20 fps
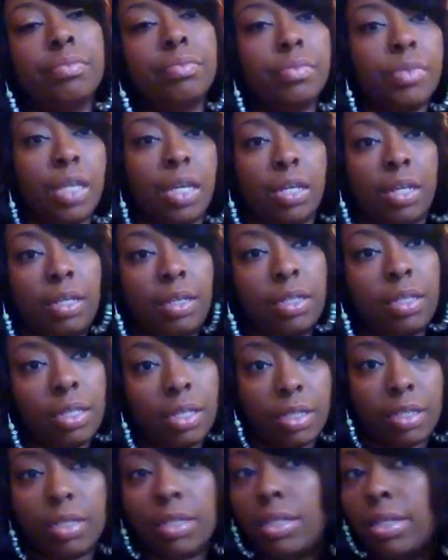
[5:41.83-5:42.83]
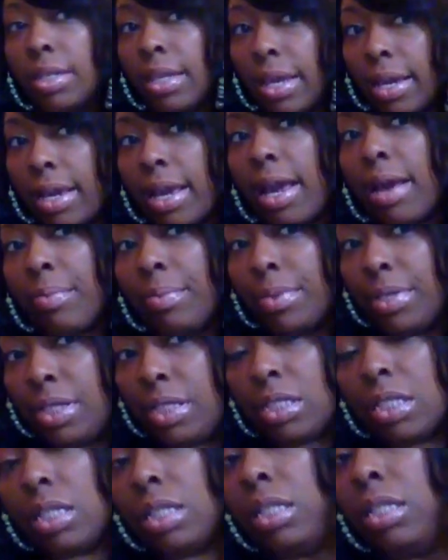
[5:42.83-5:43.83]
And at the end of the day, I want it
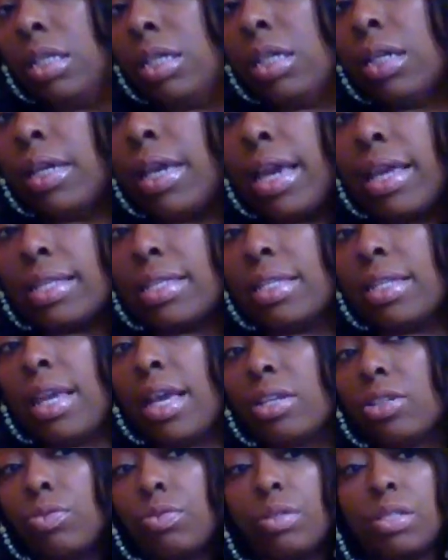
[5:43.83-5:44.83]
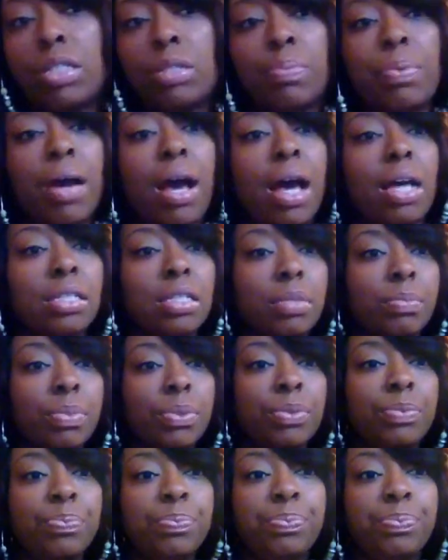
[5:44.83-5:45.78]
to look as natural as possible.